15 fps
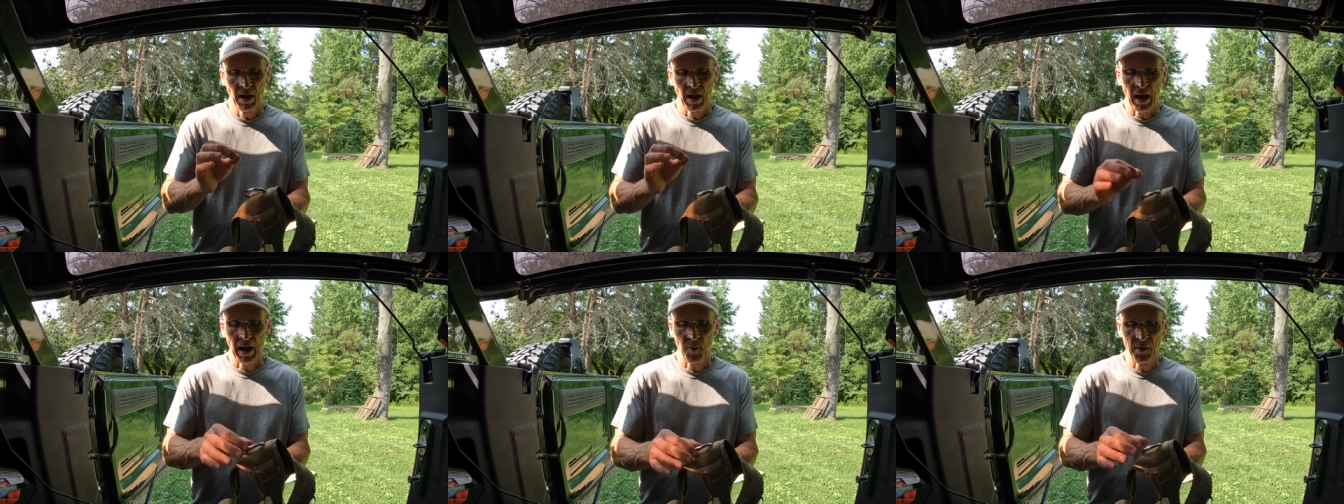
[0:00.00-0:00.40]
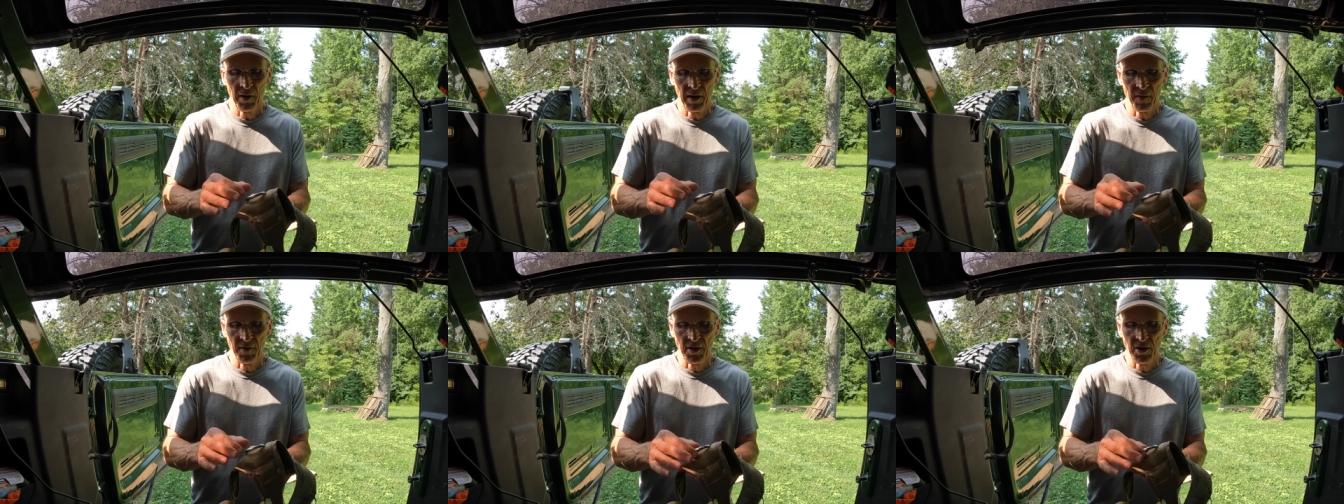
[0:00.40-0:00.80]
I will
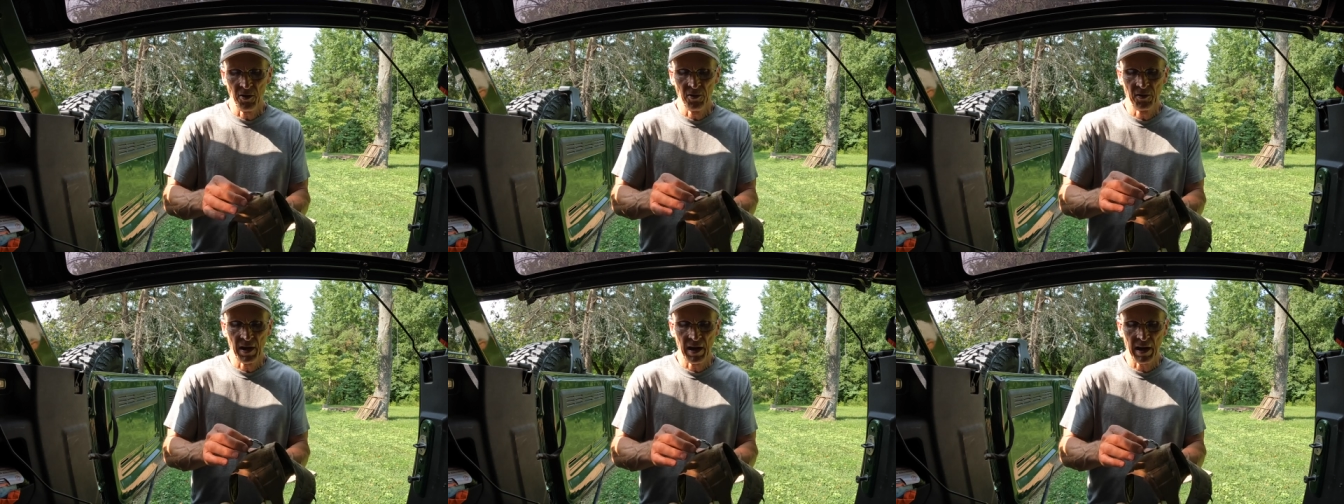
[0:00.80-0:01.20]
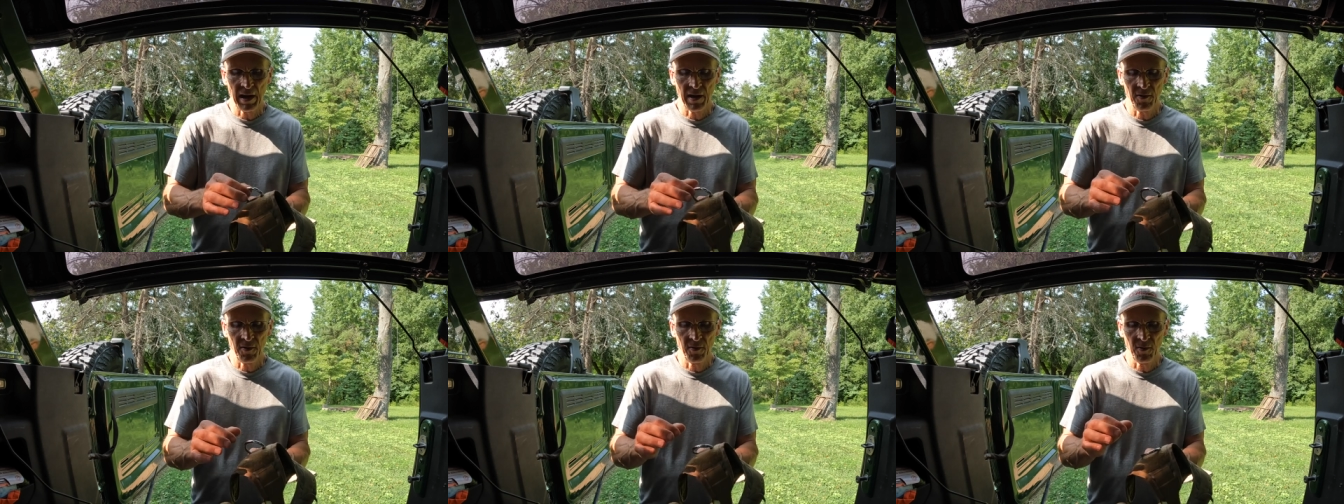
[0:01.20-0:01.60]
never use that.
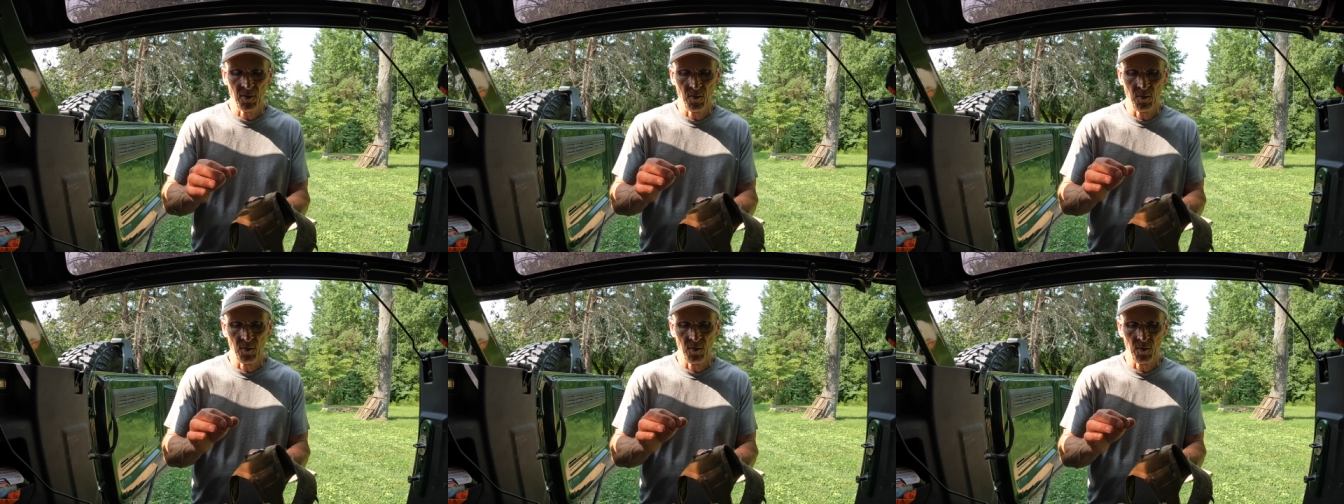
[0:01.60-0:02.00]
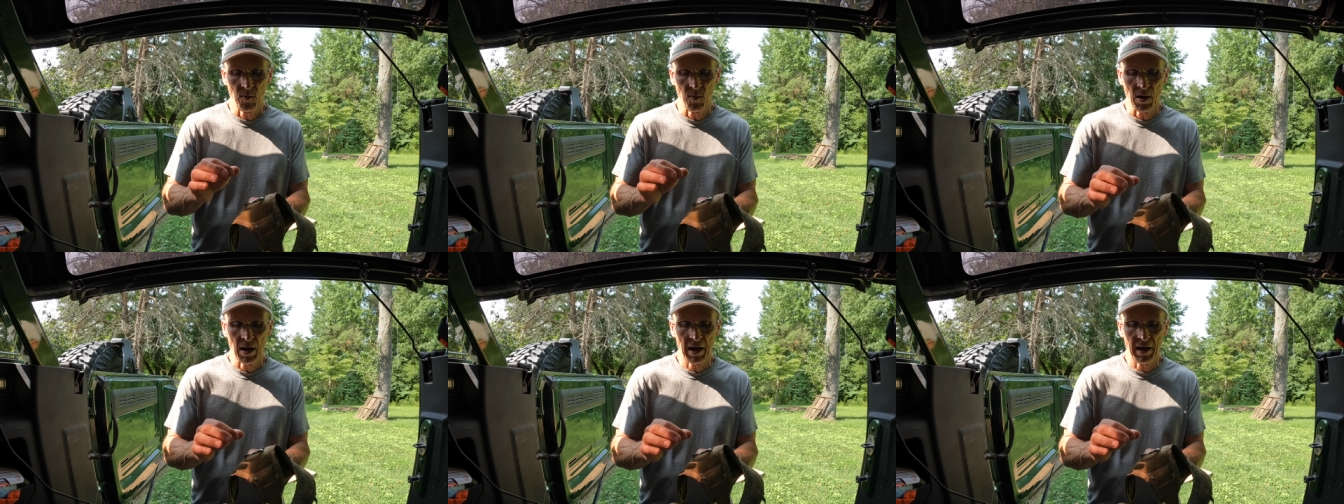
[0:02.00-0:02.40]
I don't know
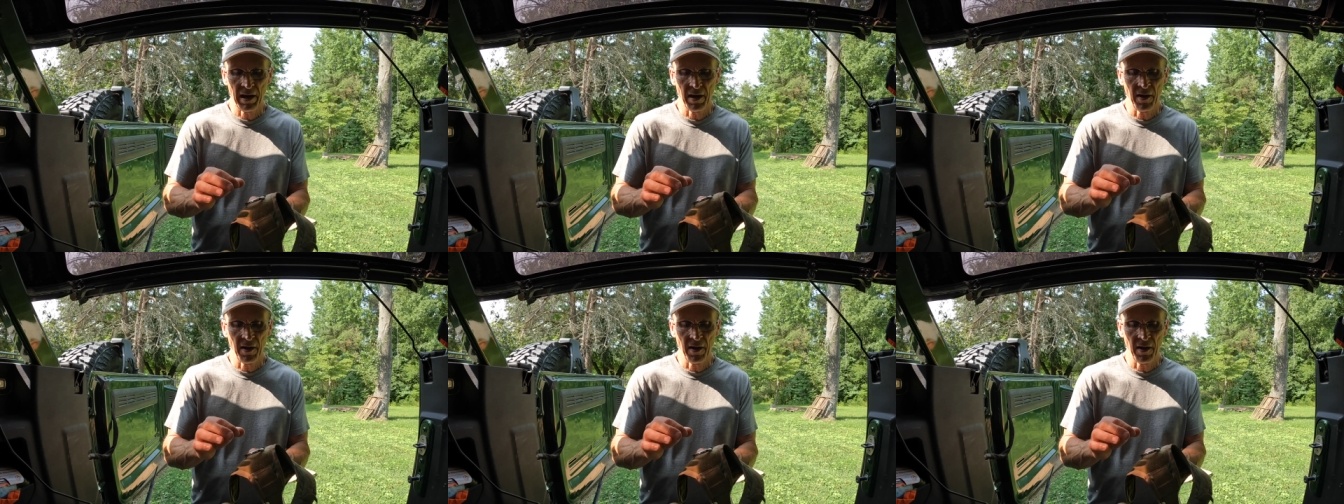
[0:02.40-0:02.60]
why,